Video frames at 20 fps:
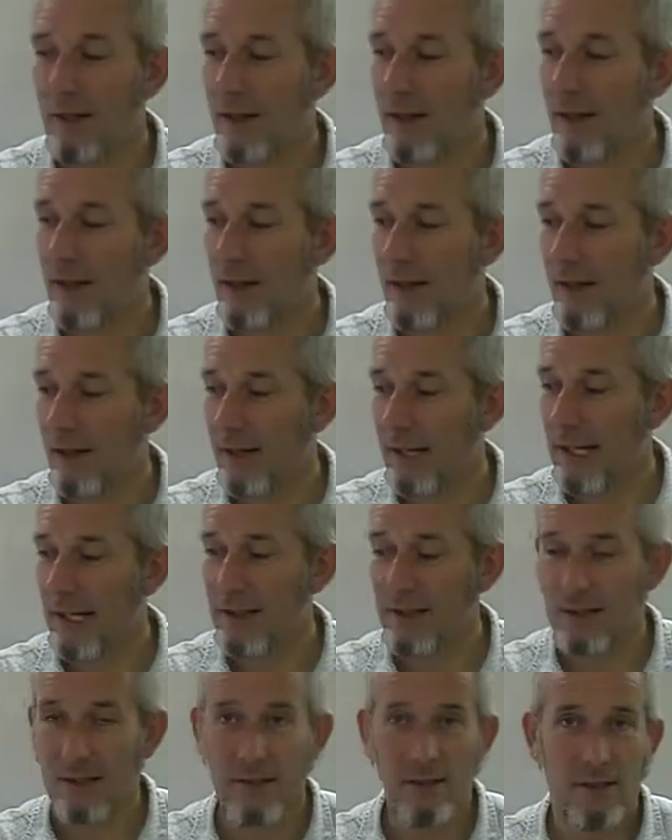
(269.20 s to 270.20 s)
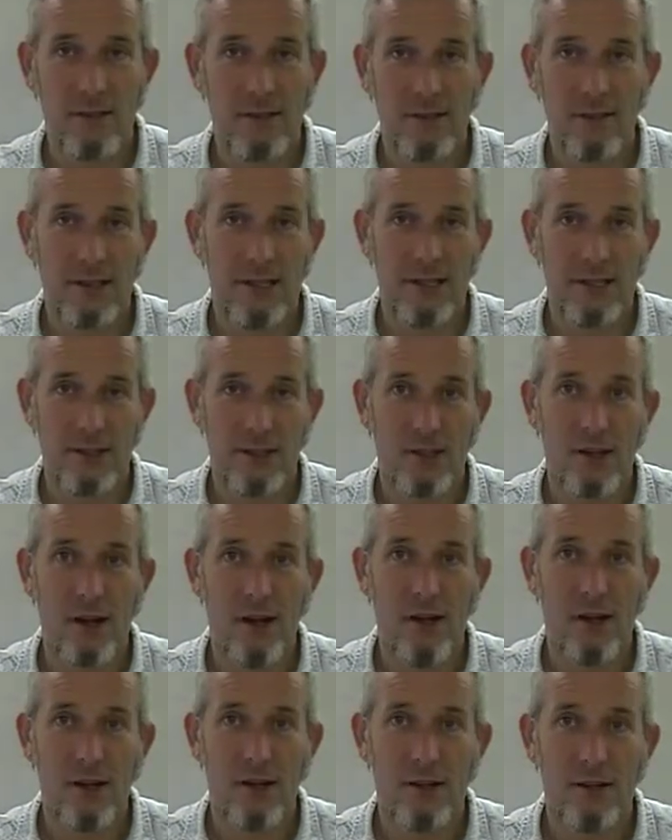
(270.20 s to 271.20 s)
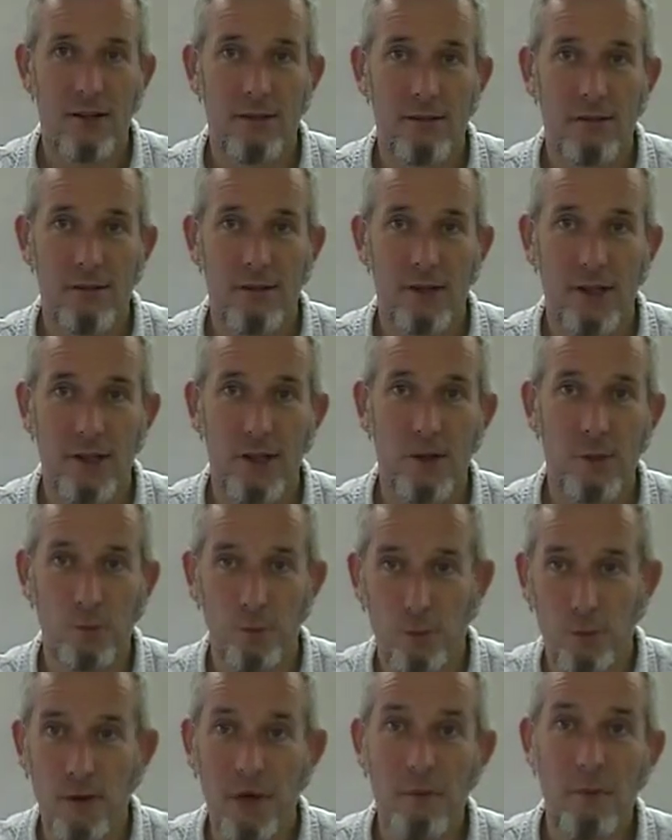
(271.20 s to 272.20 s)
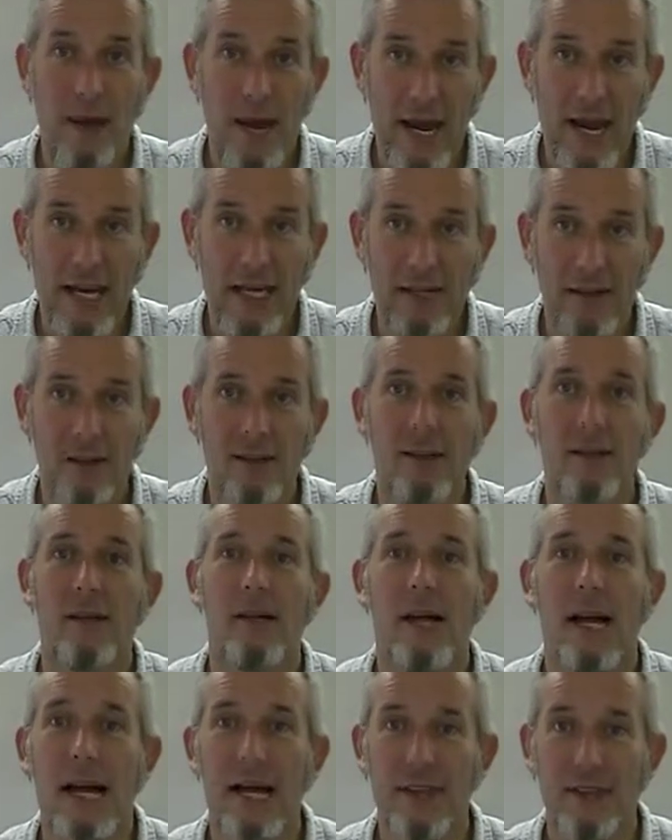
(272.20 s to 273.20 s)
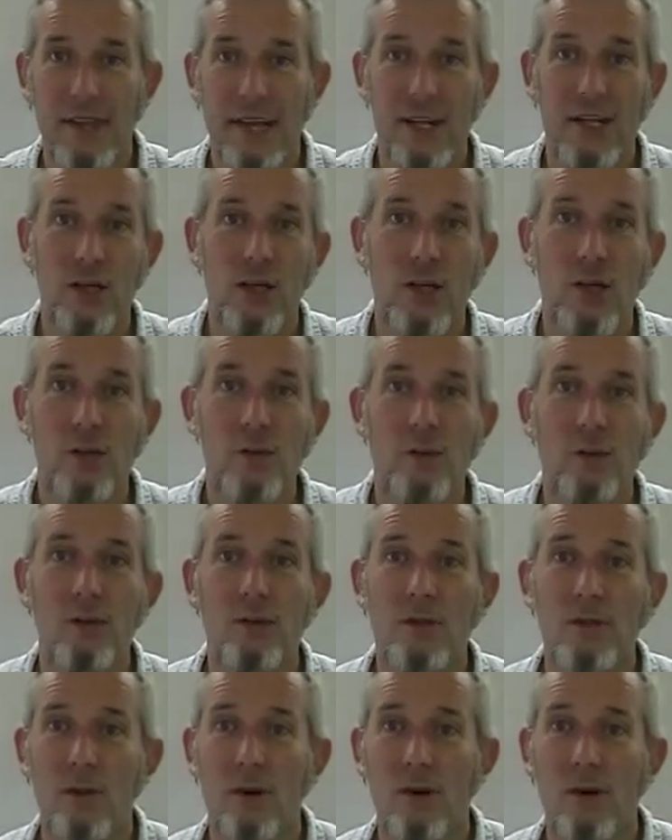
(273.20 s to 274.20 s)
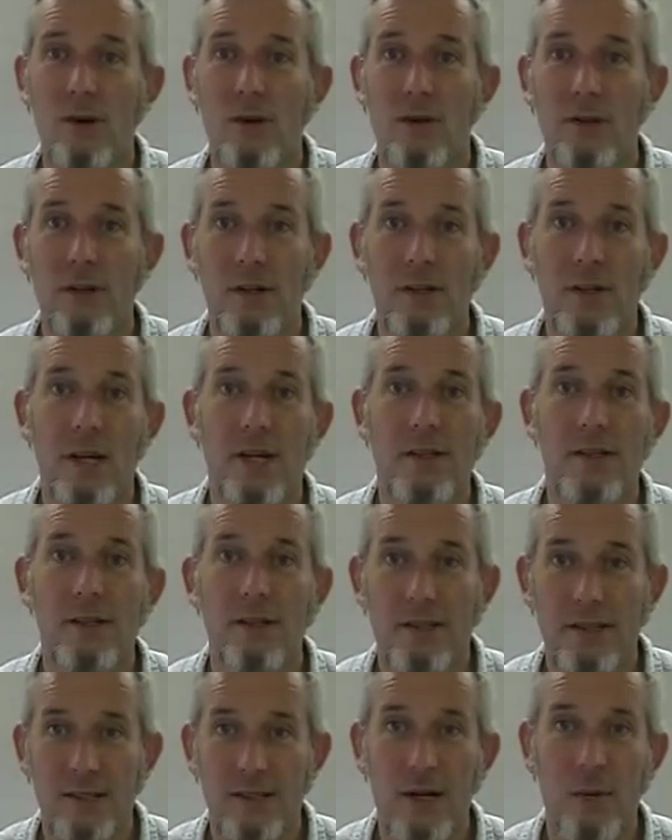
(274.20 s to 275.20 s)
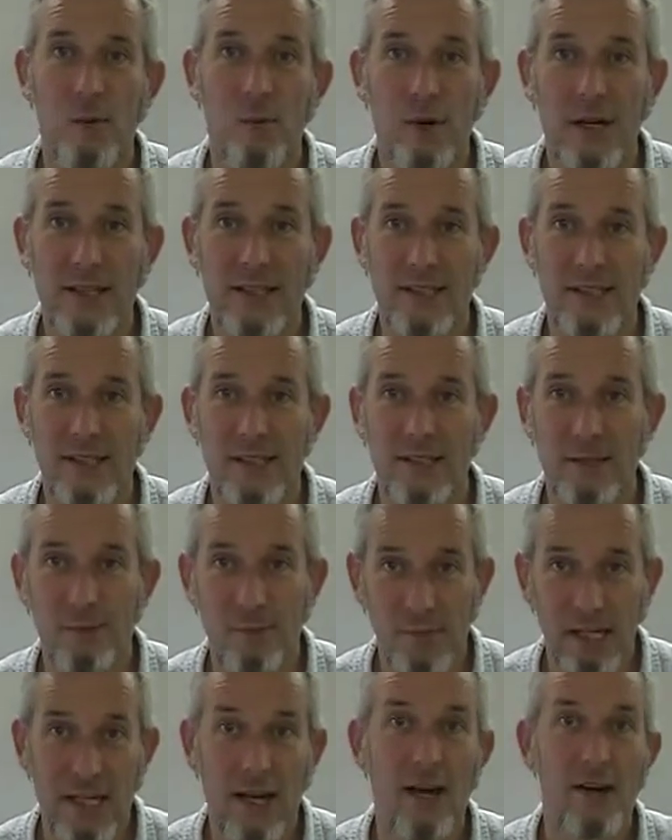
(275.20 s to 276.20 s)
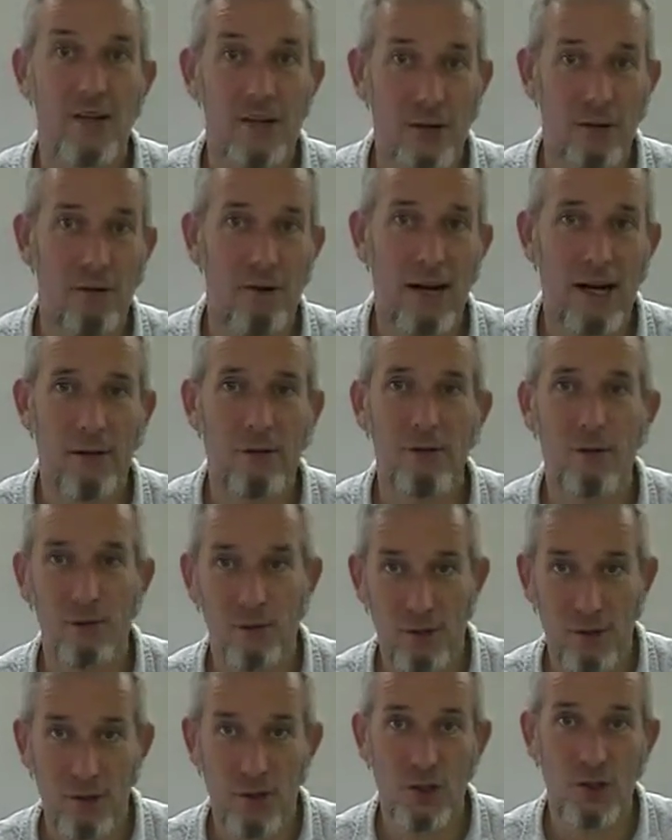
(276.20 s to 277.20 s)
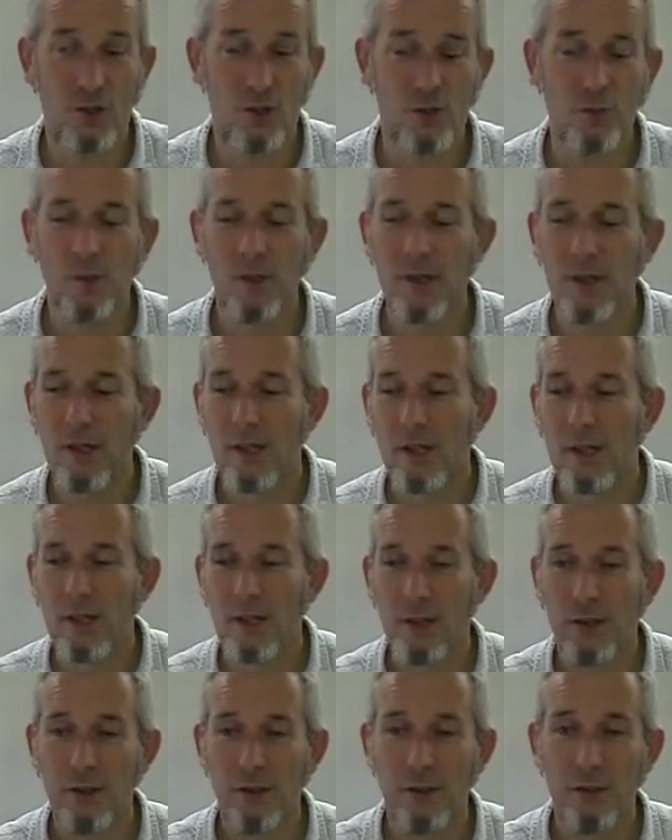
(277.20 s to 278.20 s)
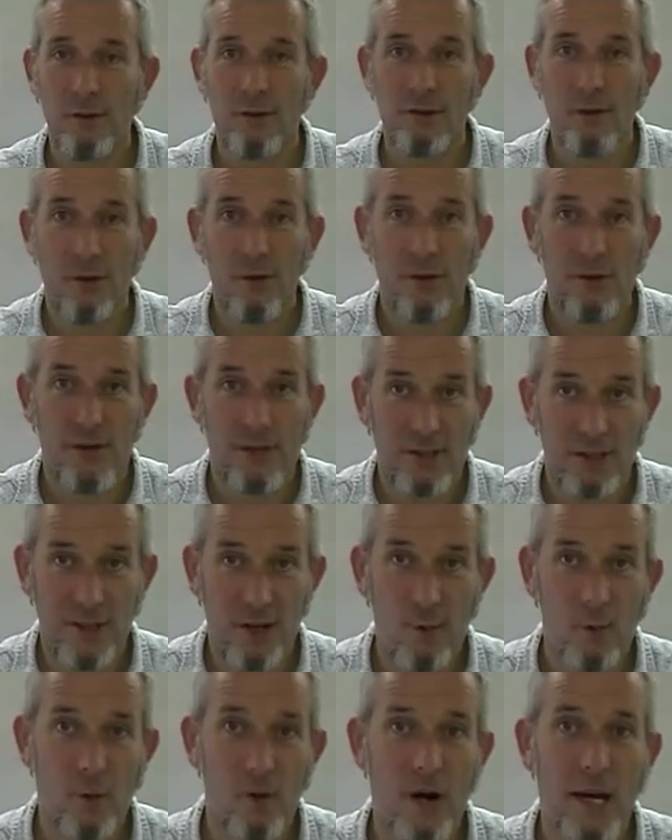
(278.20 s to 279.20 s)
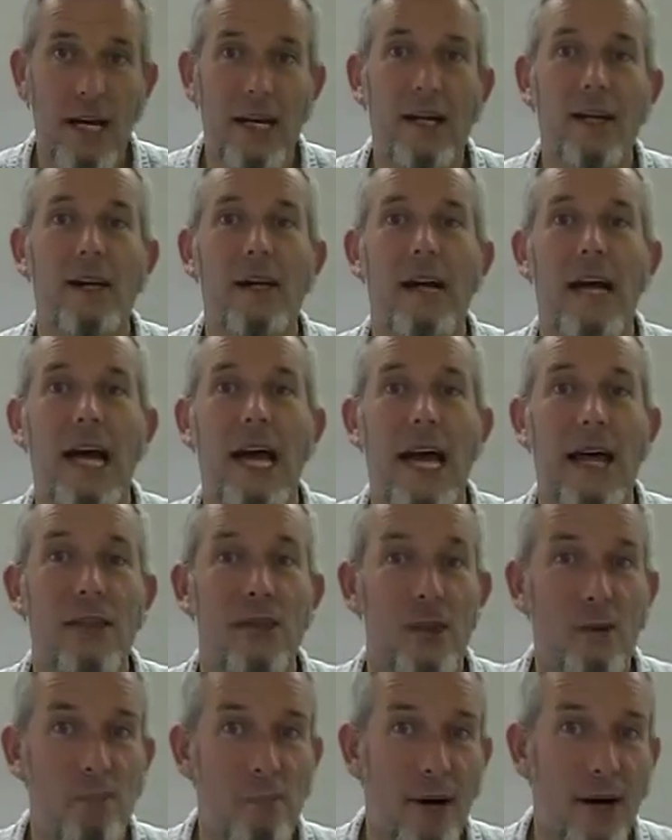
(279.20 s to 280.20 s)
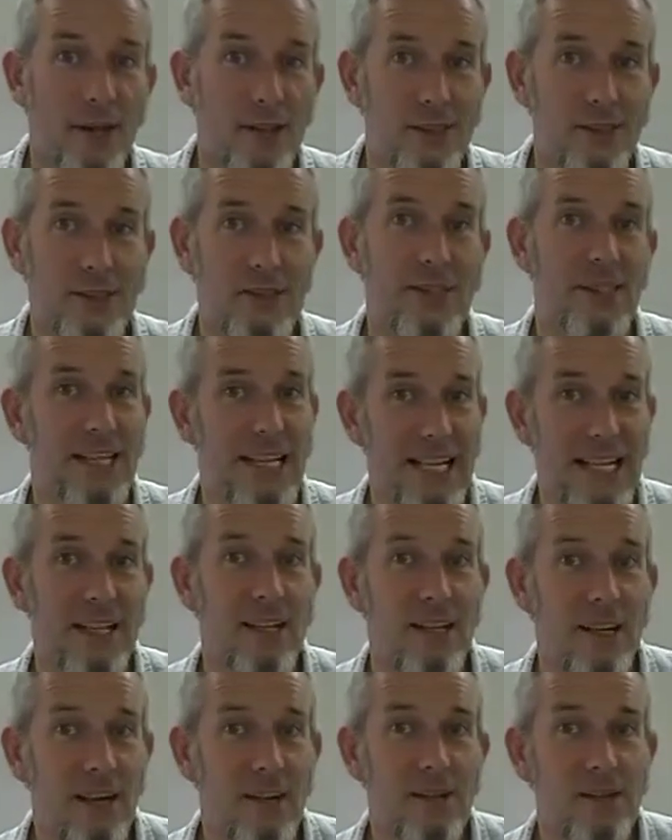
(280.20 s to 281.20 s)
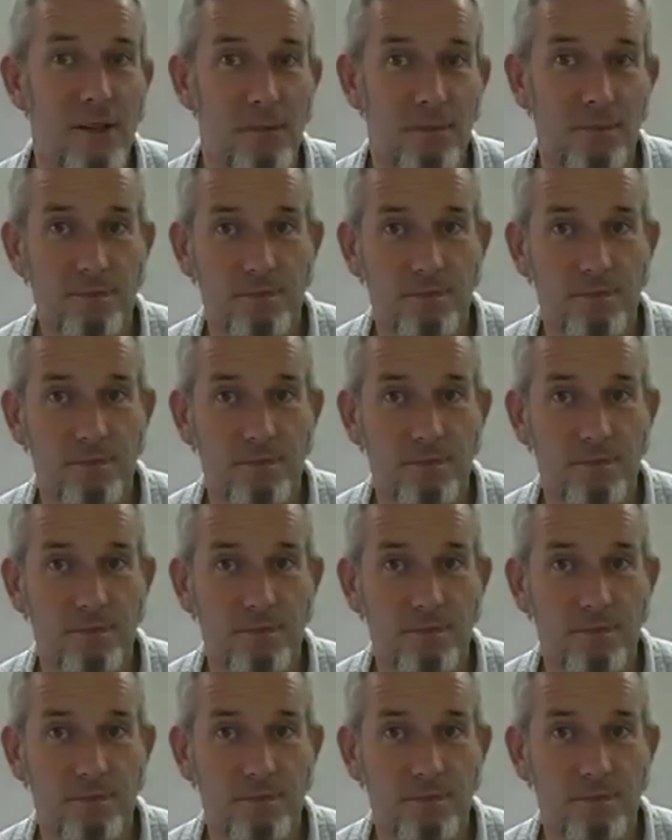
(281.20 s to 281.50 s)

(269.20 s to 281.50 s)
uh, is, a, is a card that you prepay and then use on the London subway system, the underground or the tube. You use on the subway and the bus in London.